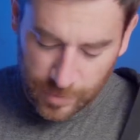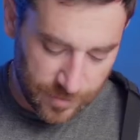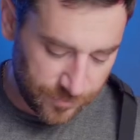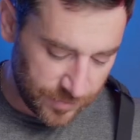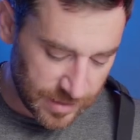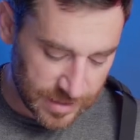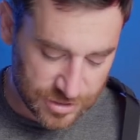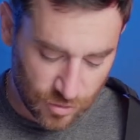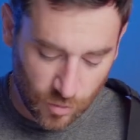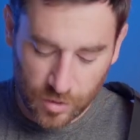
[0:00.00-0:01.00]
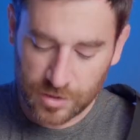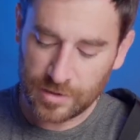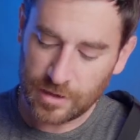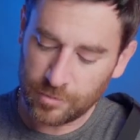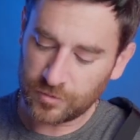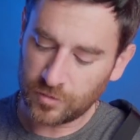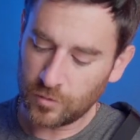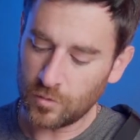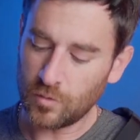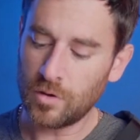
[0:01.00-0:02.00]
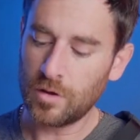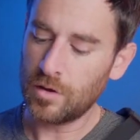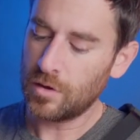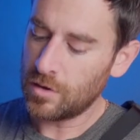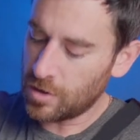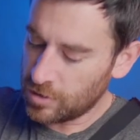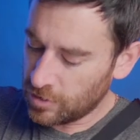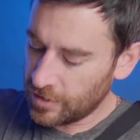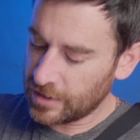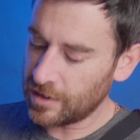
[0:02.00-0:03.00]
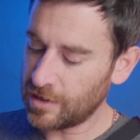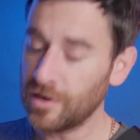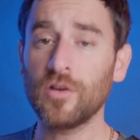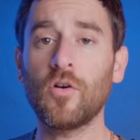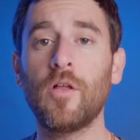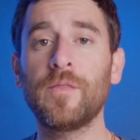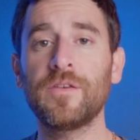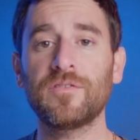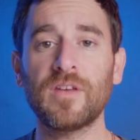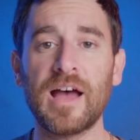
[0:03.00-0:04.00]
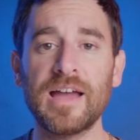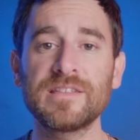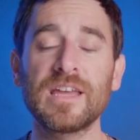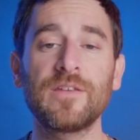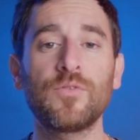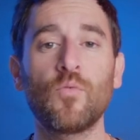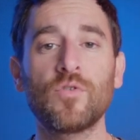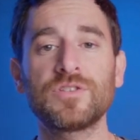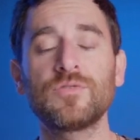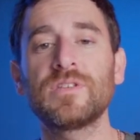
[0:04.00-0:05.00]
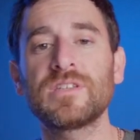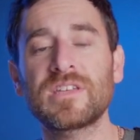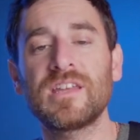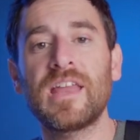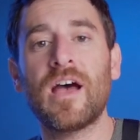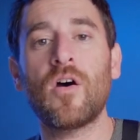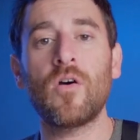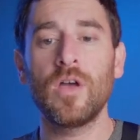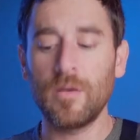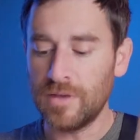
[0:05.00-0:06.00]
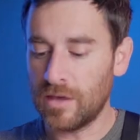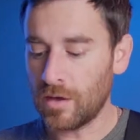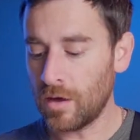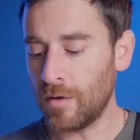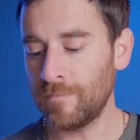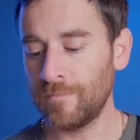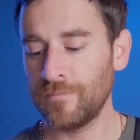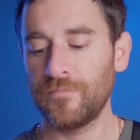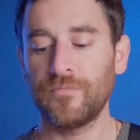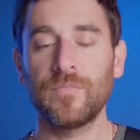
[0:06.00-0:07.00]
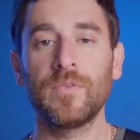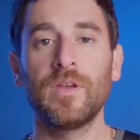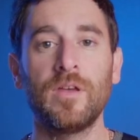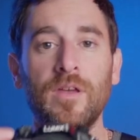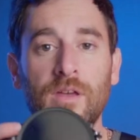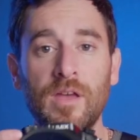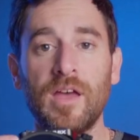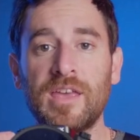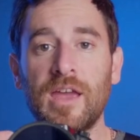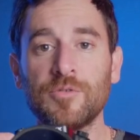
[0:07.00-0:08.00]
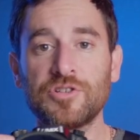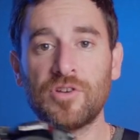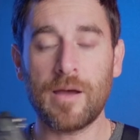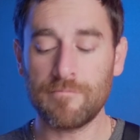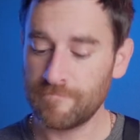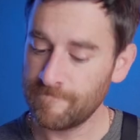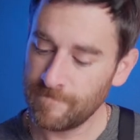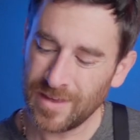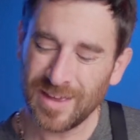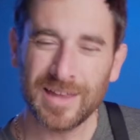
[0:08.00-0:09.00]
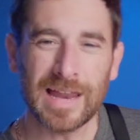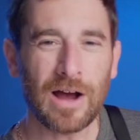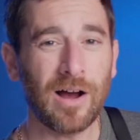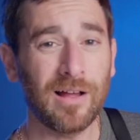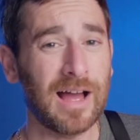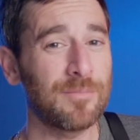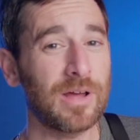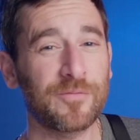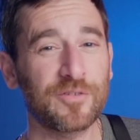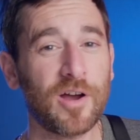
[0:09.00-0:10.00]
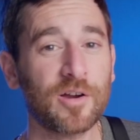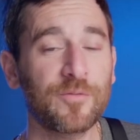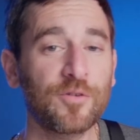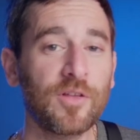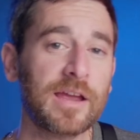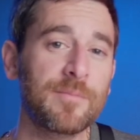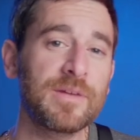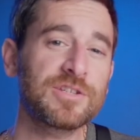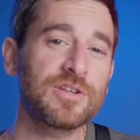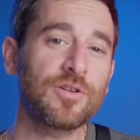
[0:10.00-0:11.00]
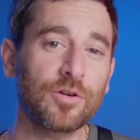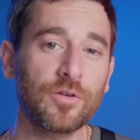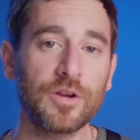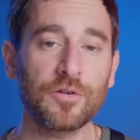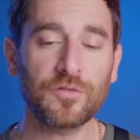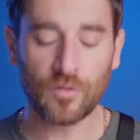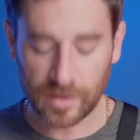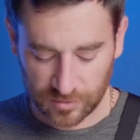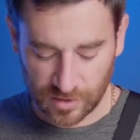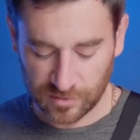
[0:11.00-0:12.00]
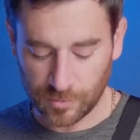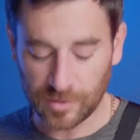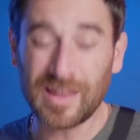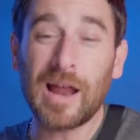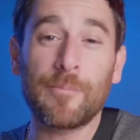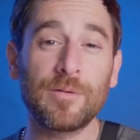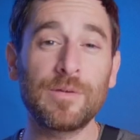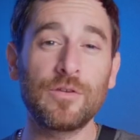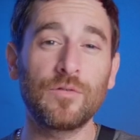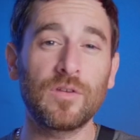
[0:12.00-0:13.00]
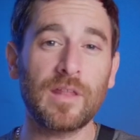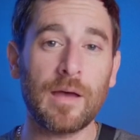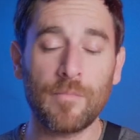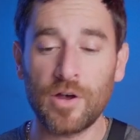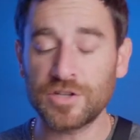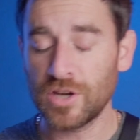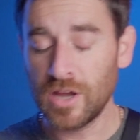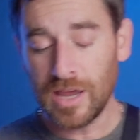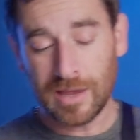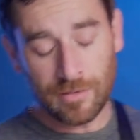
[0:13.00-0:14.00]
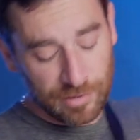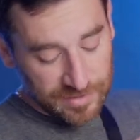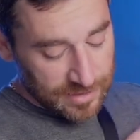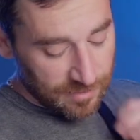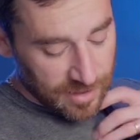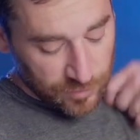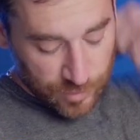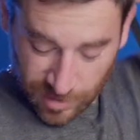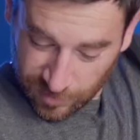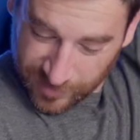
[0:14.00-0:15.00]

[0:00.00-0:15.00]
benefit is you're going to be able to unclick it here on the sides, and if you want to, this can now become a camera strap. Now, I'm not a photographer like I mentioned earlier, so that's not something that I'm going to be using that much. But then last but not